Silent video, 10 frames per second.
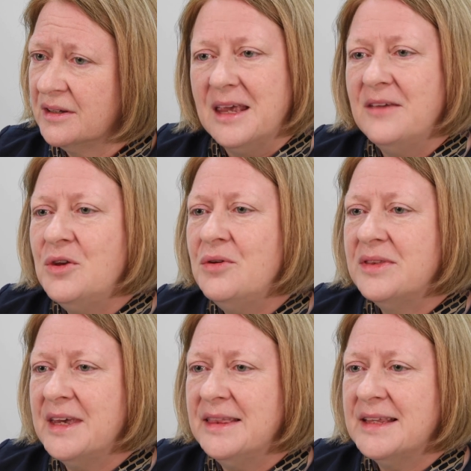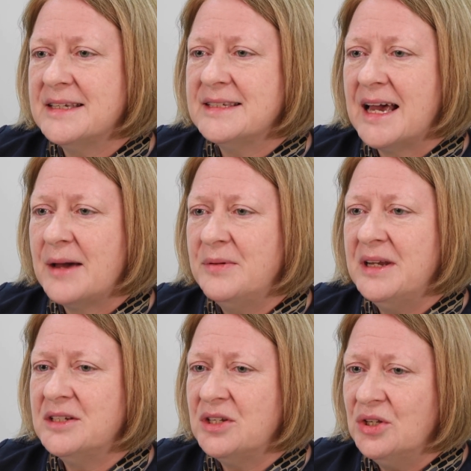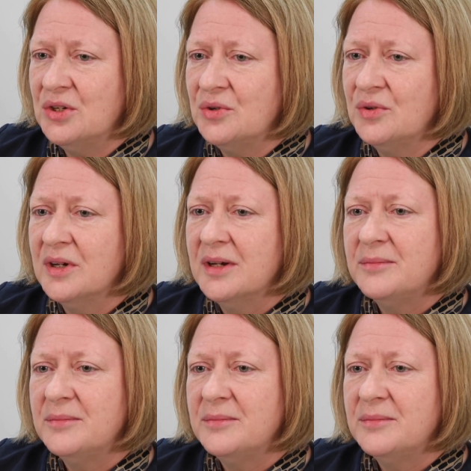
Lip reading: If you think this is happening to you,